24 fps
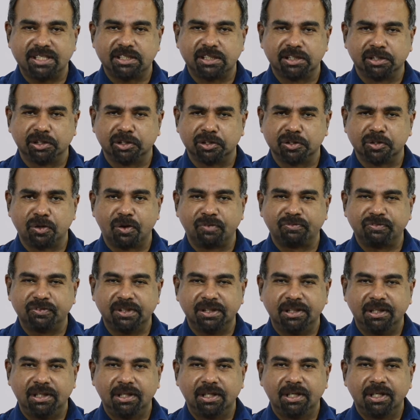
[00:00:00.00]
the
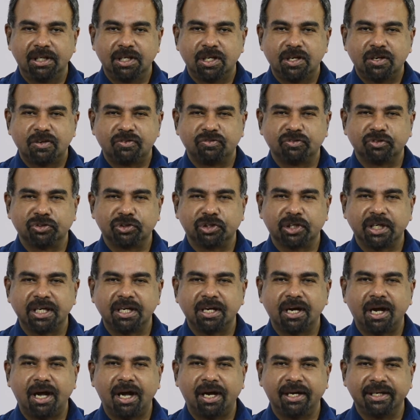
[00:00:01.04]
novel Wuthering
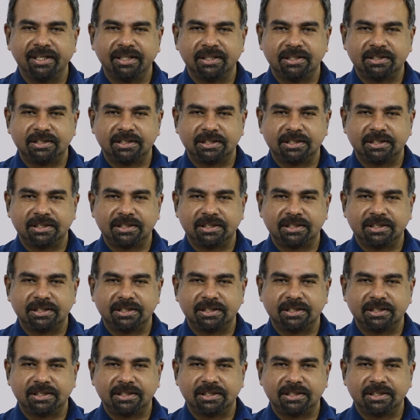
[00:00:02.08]
Heights.